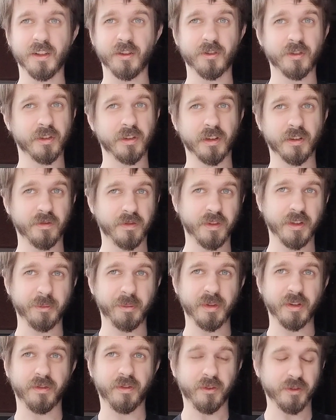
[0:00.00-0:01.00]
Either they're going to
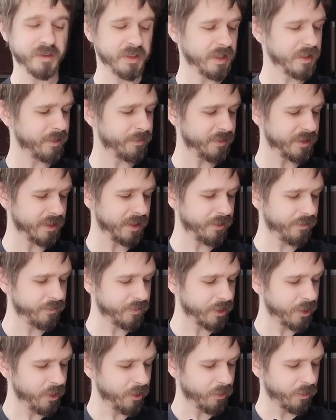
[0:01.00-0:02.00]
flip the full set themselves,
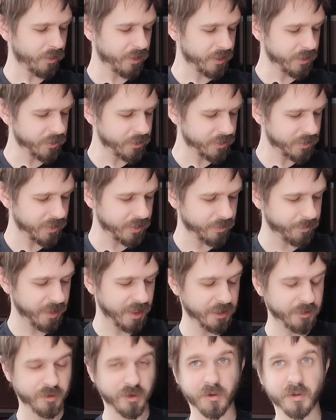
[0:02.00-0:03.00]
or they just need the
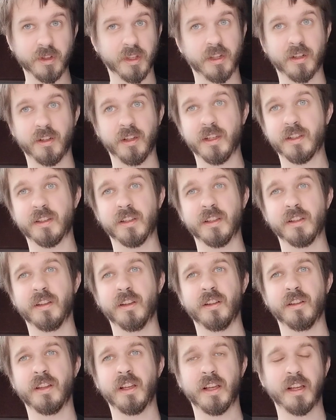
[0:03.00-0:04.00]
manual, or they collect it,
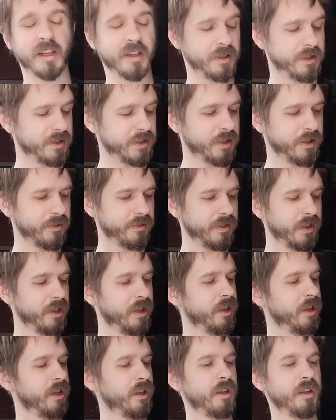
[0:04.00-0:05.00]
that kind of stuff.
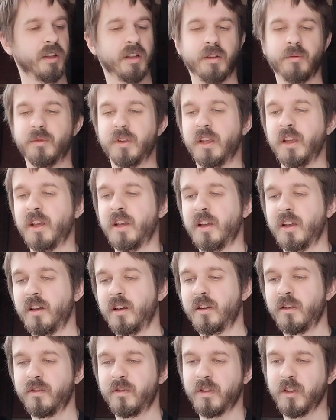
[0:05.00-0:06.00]
And then we
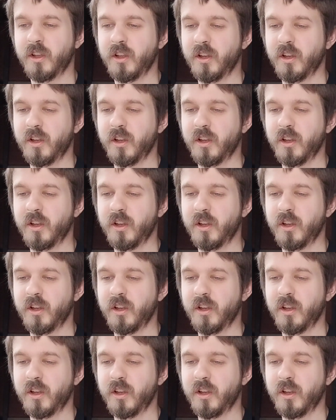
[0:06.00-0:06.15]
have...